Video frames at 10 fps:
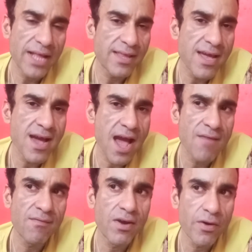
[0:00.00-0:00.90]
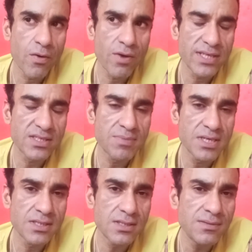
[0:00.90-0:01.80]
think I've grown as a
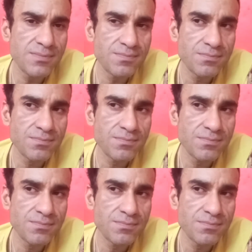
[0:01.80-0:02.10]
person.